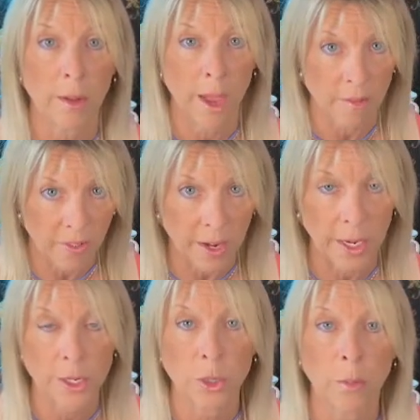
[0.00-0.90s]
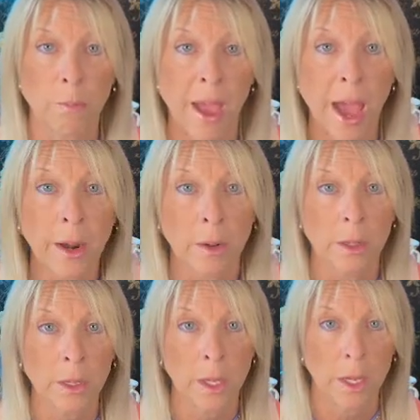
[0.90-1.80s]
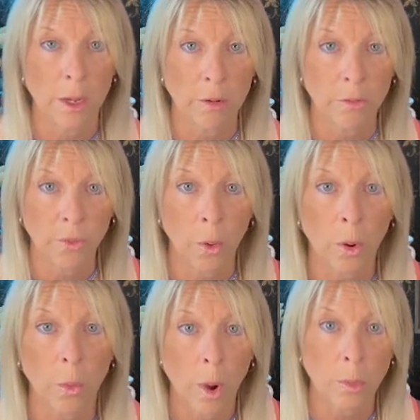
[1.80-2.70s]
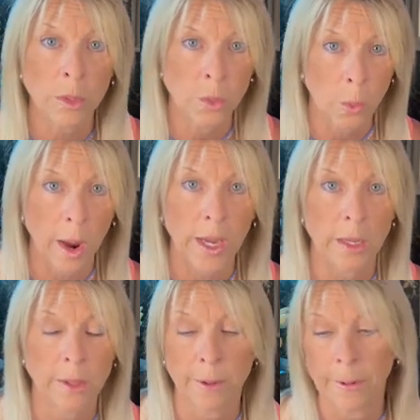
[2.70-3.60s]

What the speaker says: and financial battle for what was right.